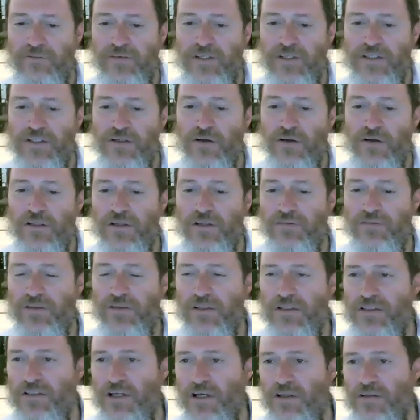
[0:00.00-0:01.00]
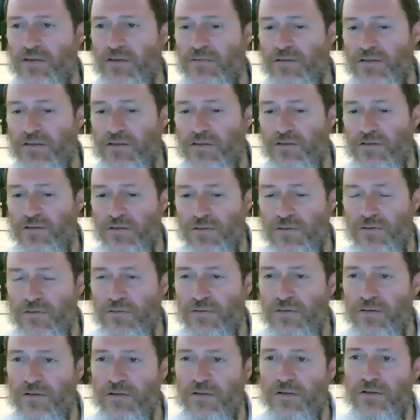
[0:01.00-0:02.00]
Yisrael nifnel tzaddim, the
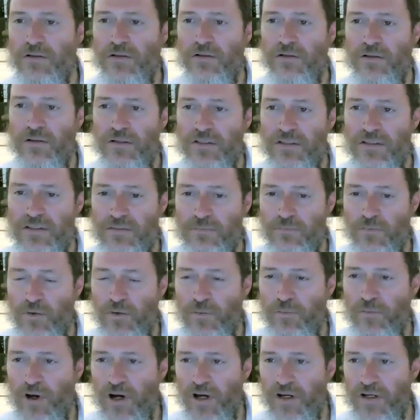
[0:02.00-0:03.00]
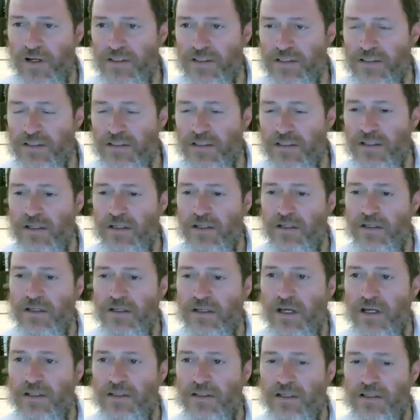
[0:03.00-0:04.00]
Jew is more modest,
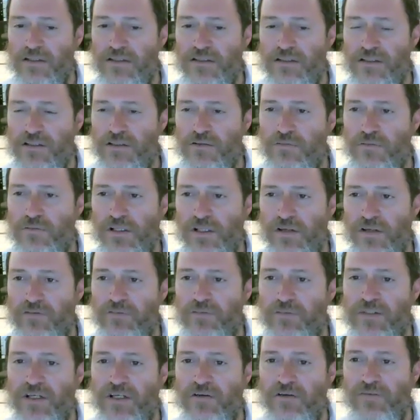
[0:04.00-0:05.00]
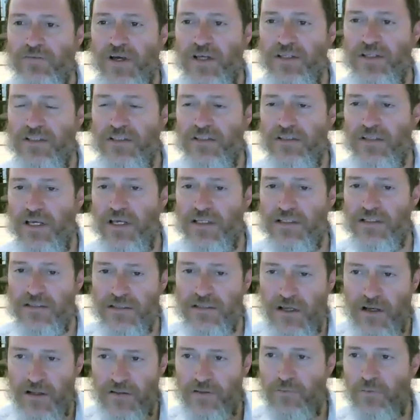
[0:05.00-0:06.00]
and he doesn't just relieve himself as
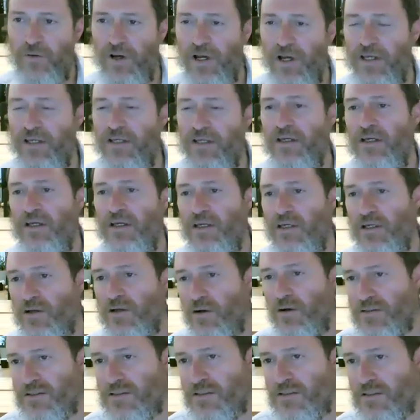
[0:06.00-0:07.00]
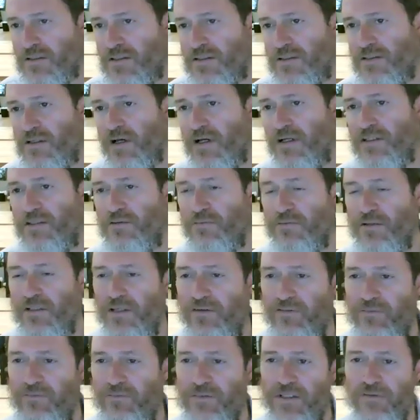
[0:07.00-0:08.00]
on the way. He goes to the side to
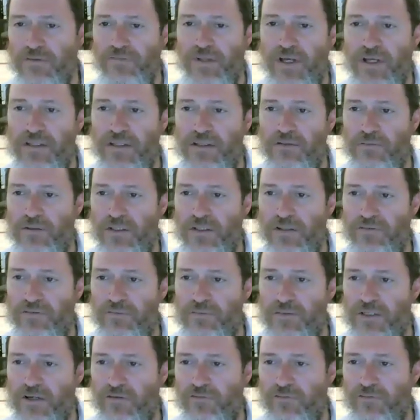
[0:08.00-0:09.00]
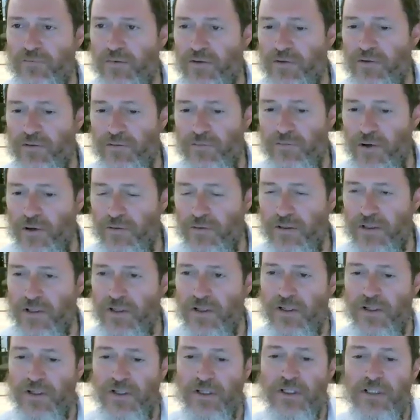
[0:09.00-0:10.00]
relieve himself, not to relieve himself in the middle of the road.
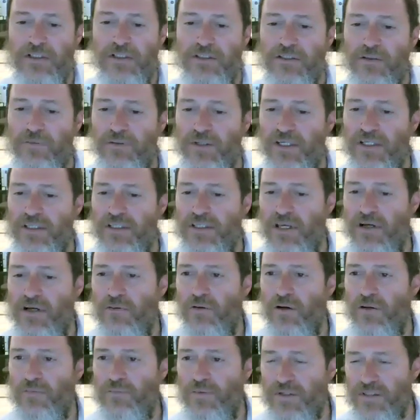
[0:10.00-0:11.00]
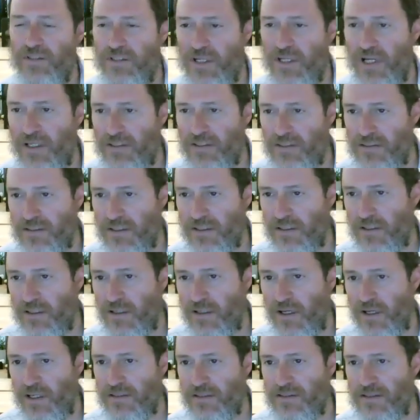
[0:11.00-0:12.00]
So we could tell one person has
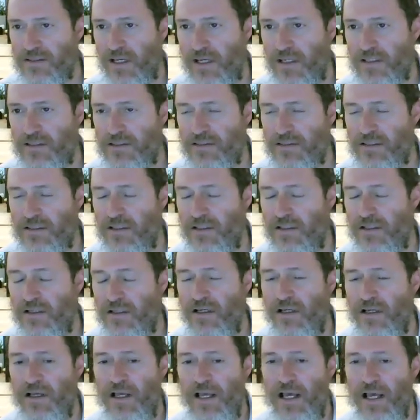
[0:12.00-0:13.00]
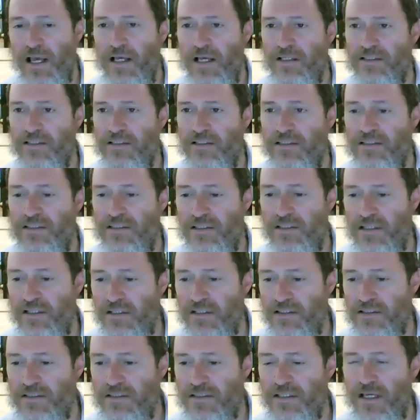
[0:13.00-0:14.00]

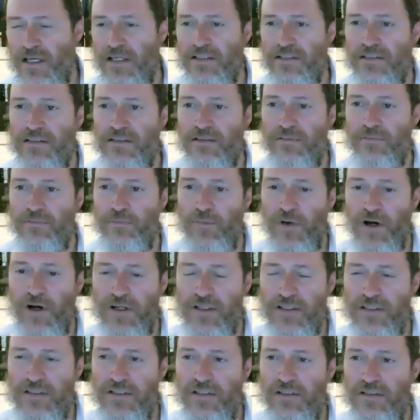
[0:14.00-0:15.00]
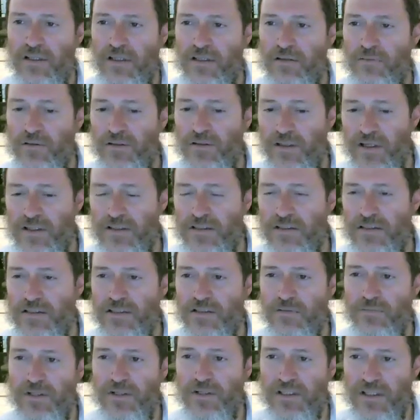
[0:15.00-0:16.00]
tznius, has modesty, and the other one doesn't.
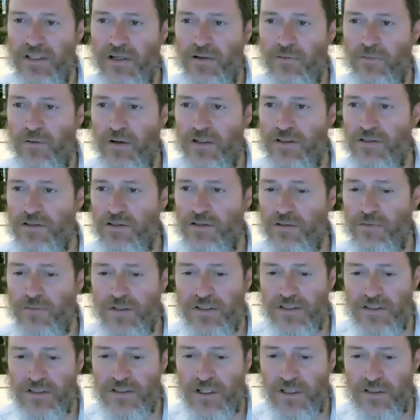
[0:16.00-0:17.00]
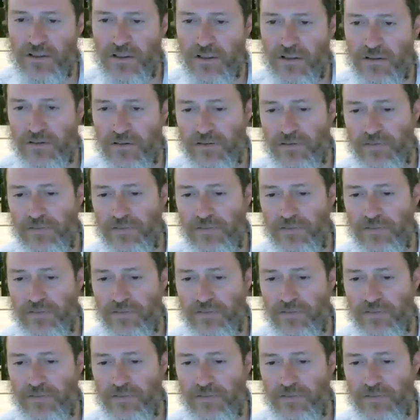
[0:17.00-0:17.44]
So we could tell one is a Jew, one's a Gentile.